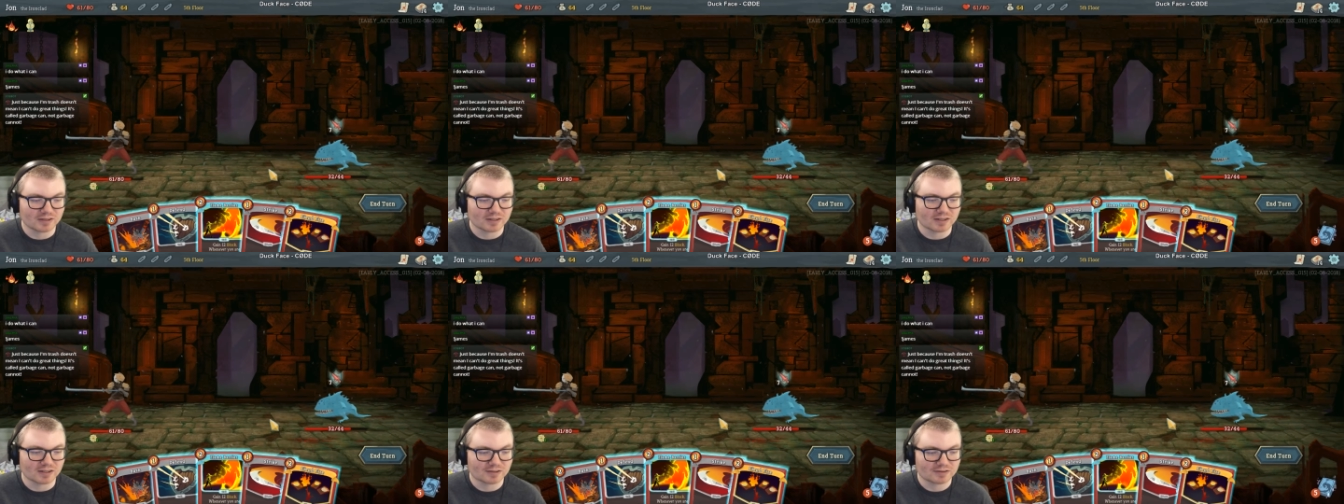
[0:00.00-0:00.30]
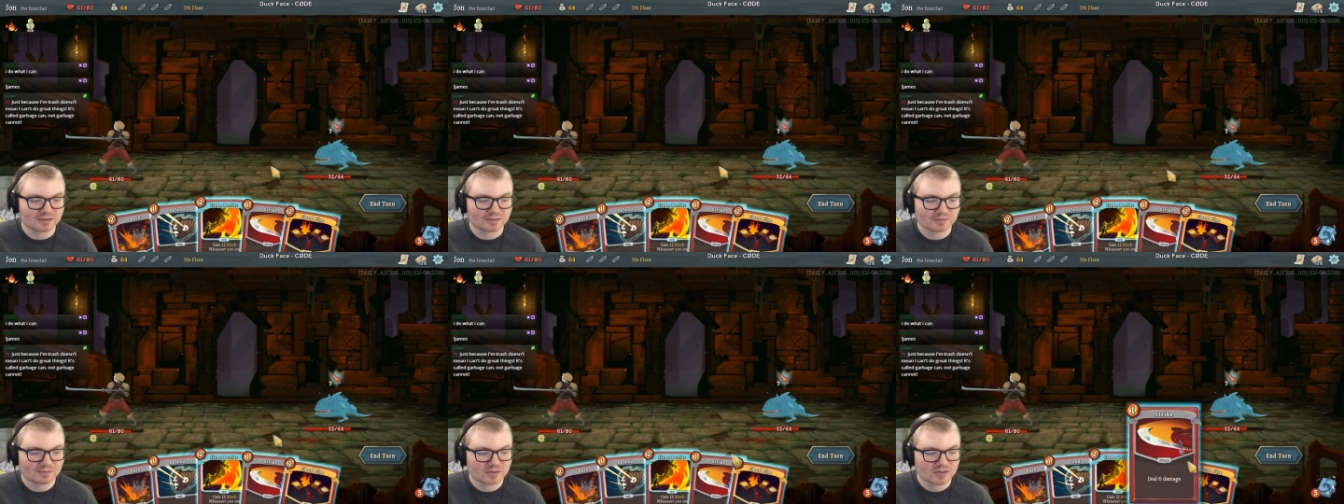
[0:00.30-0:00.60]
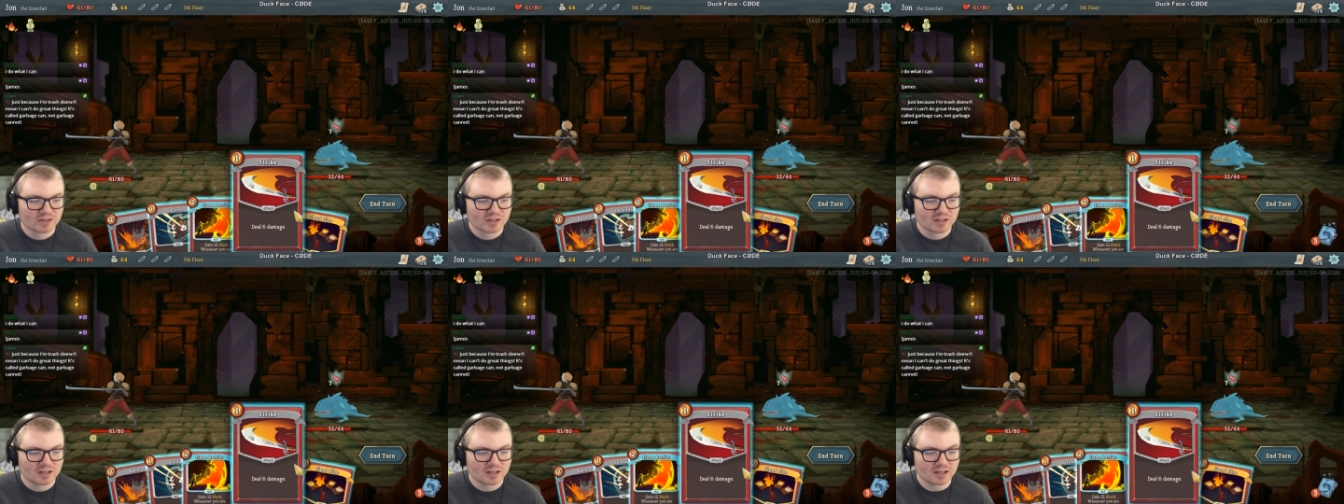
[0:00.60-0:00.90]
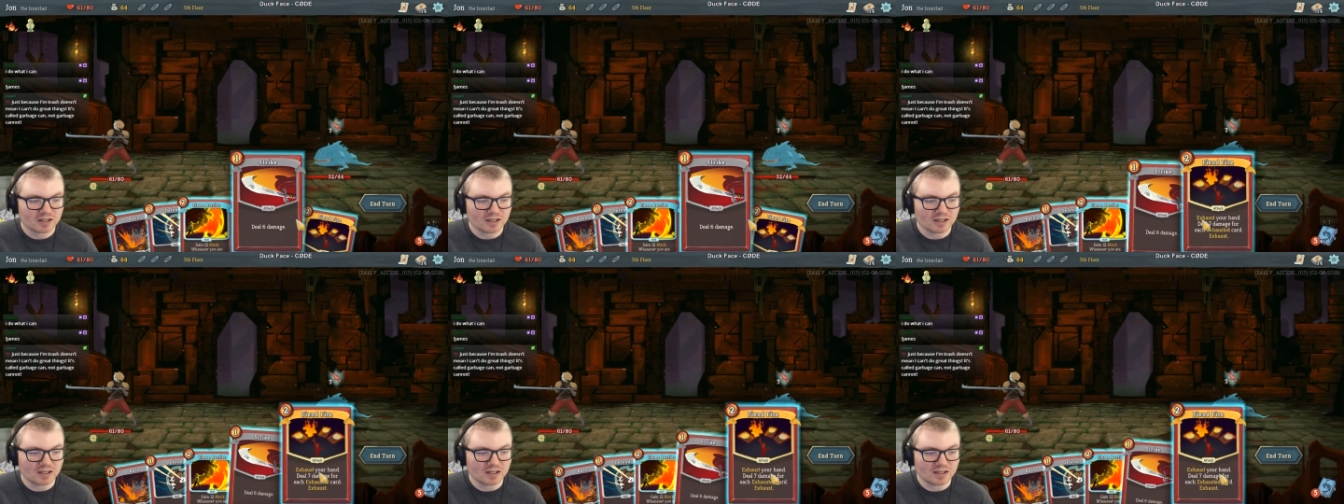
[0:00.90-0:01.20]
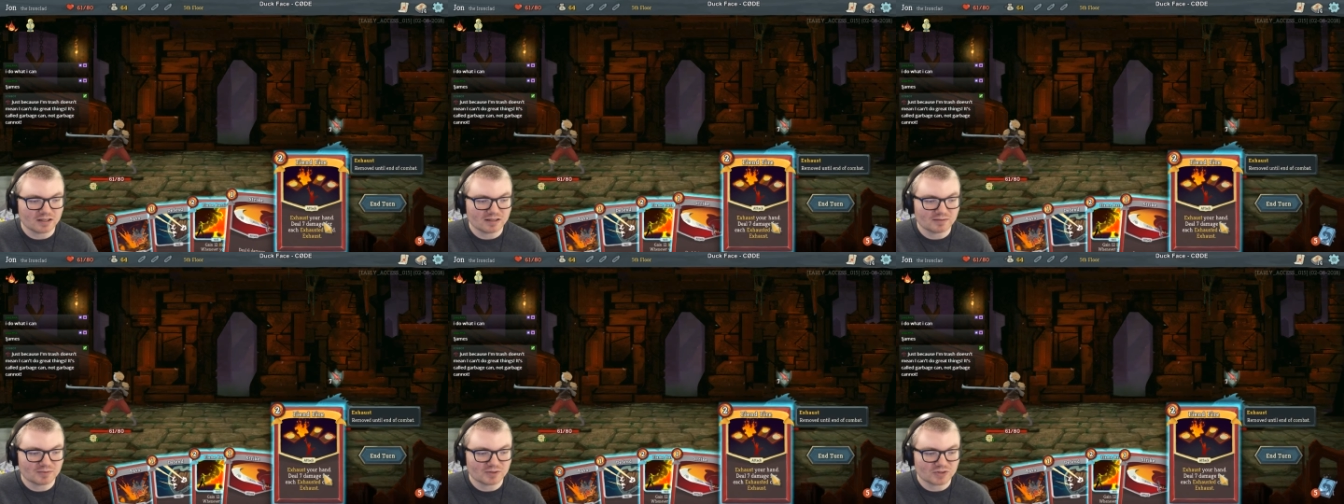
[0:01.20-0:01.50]
Duh. Uh,
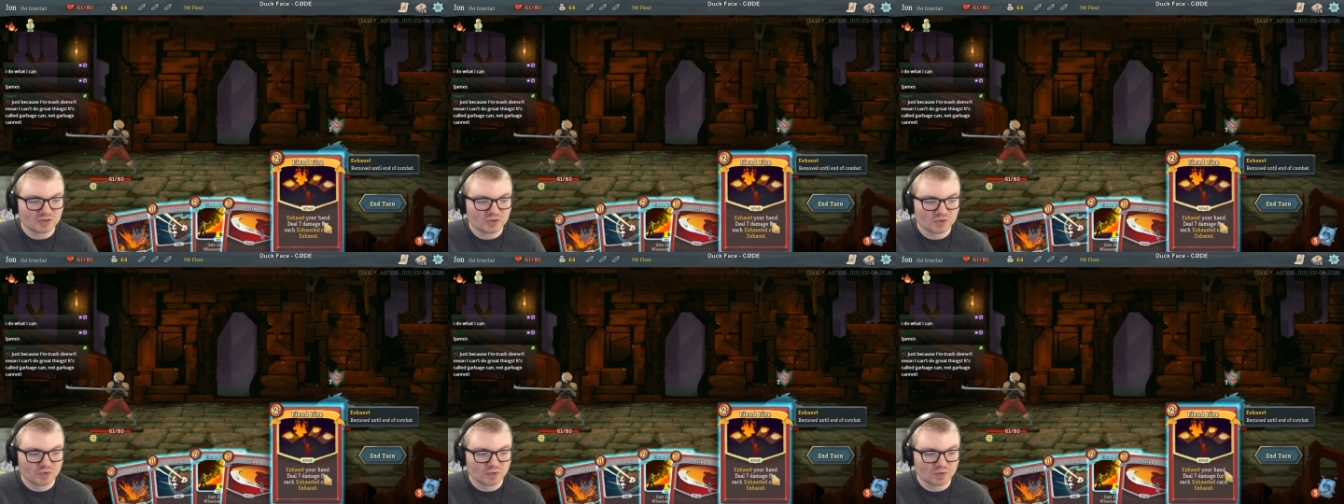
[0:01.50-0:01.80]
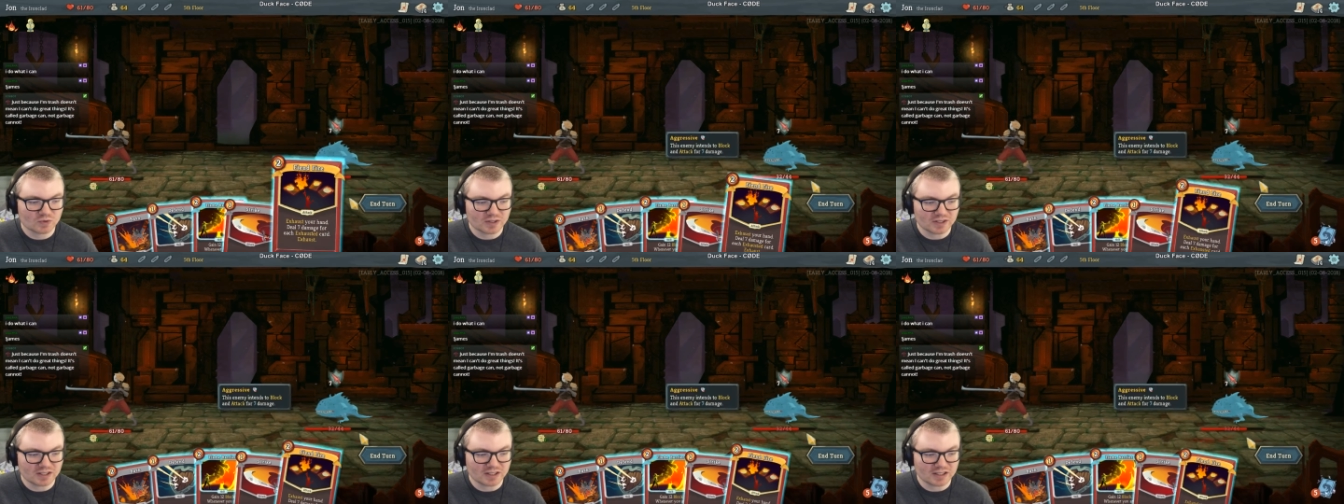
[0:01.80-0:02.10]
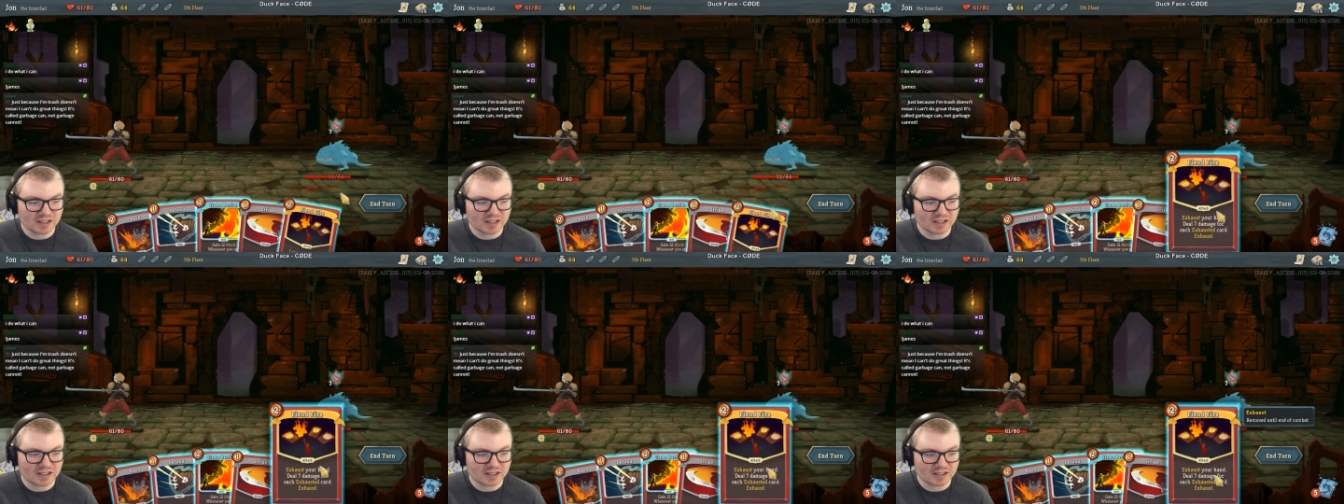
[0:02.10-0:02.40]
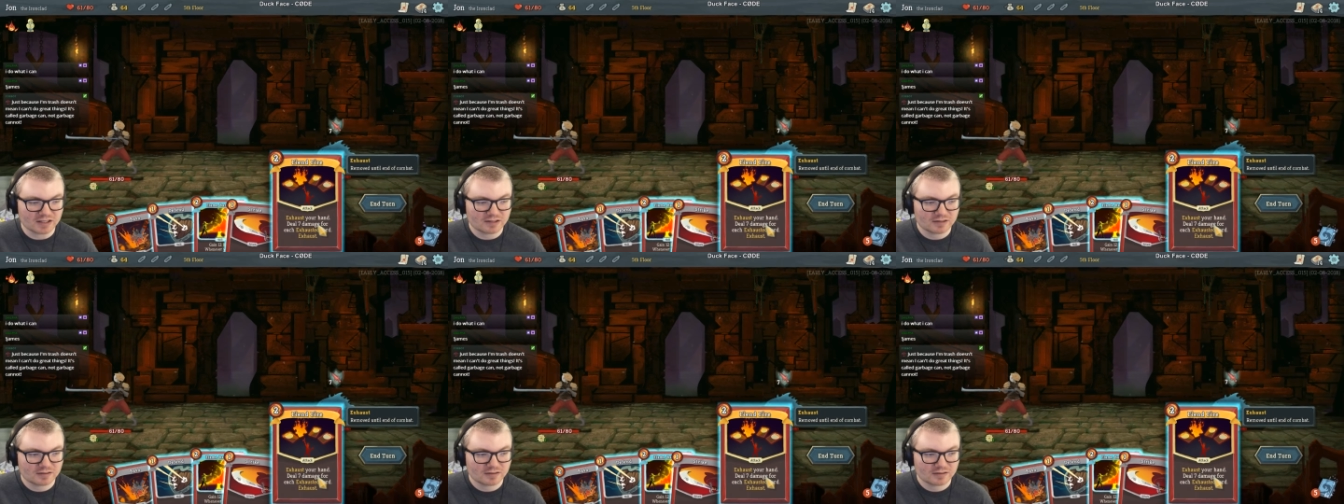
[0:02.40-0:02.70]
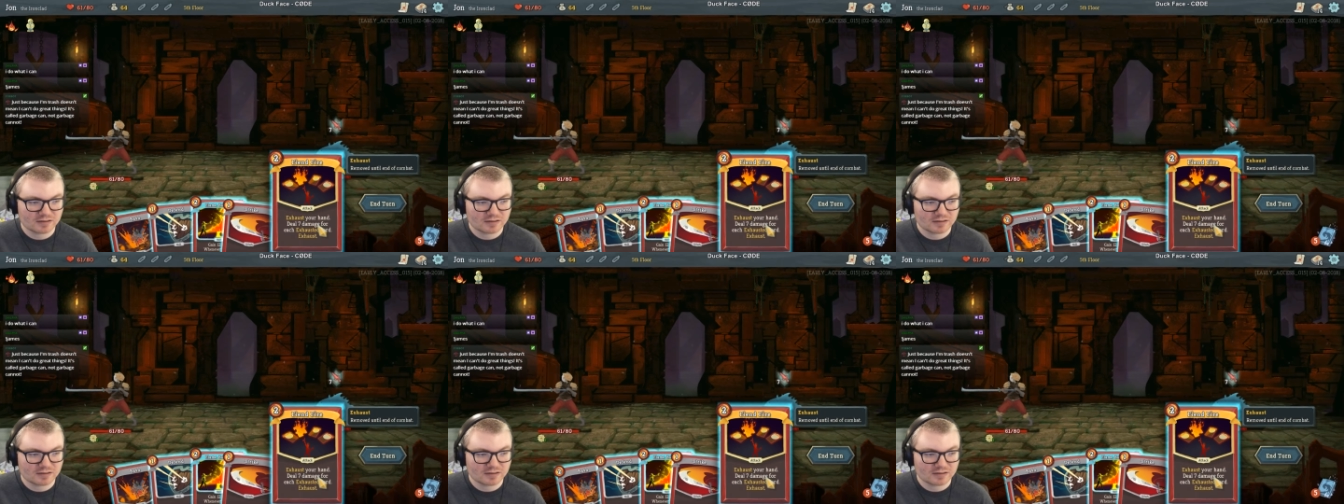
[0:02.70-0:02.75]
that'd be 28.